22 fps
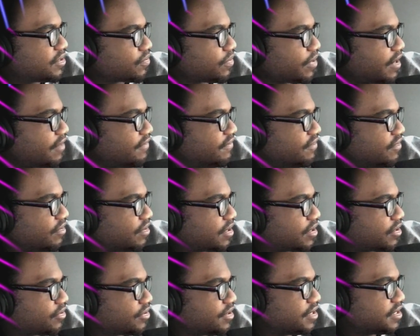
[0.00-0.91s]
rifle
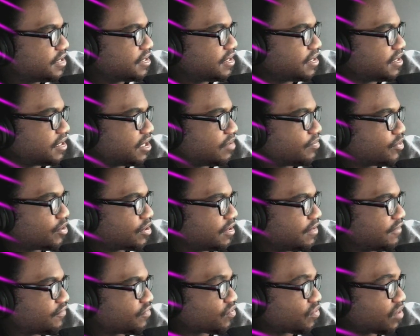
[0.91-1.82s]
increase the number
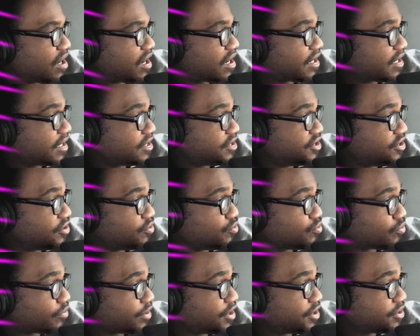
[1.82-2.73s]
of rockets you
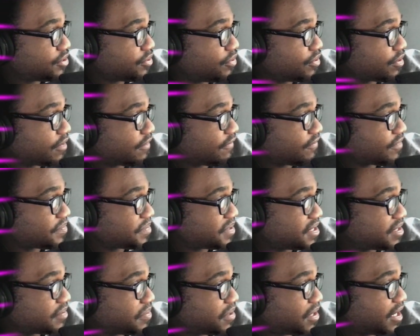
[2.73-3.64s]
restore from
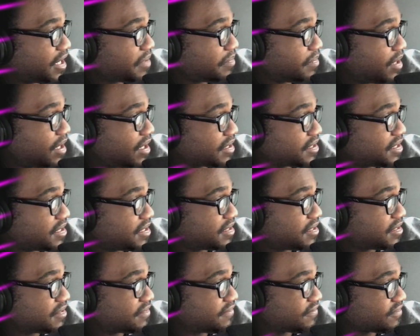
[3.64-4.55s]
supply
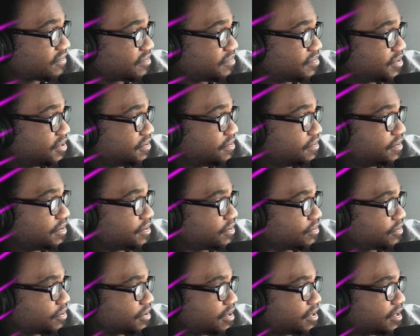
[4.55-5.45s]
boxes from 2 to
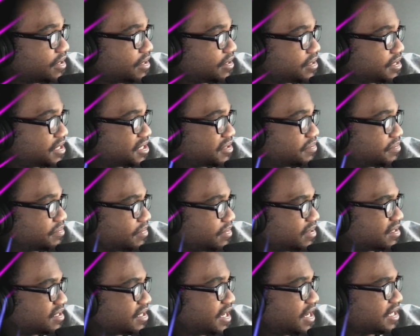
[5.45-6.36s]
3.
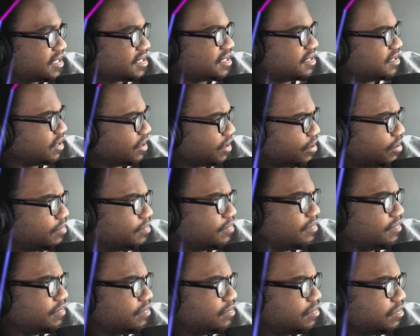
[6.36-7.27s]
That's dope.
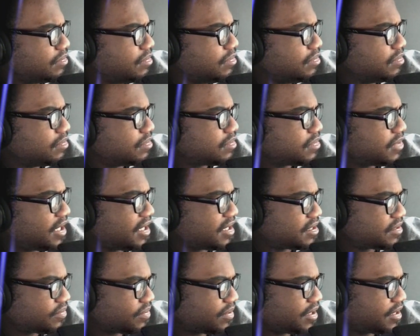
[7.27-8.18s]

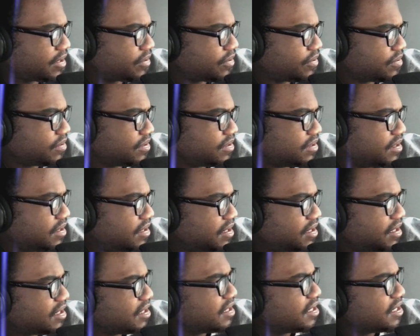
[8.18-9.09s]
That's really cool.
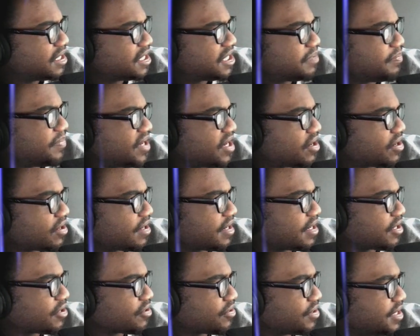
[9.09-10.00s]
Spear
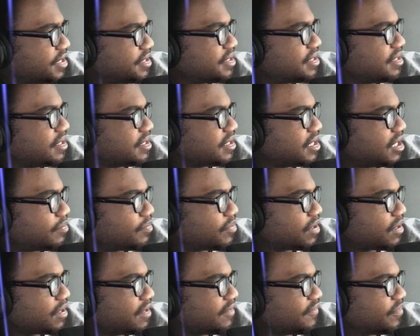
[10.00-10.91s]
increase the
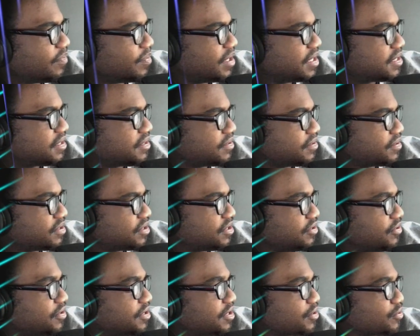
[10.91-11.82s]
number of missiles
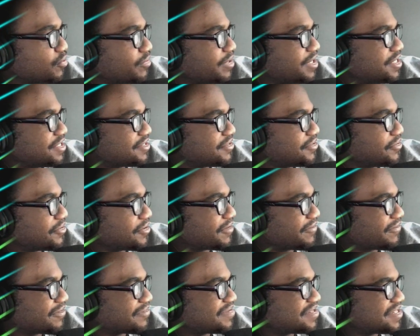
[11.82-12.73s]
you can restore
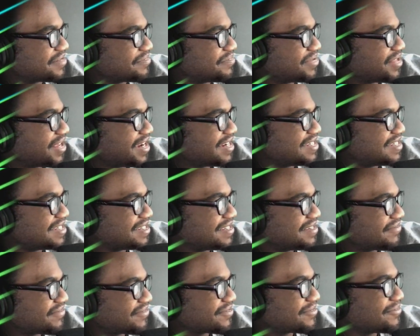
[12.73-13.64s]
from
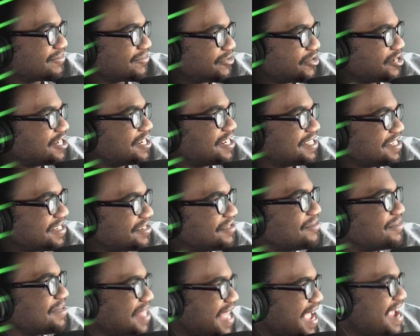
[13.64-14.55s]
supplies from 1 to
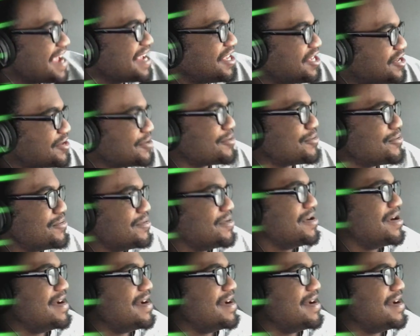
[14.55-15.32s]
2. Thank you.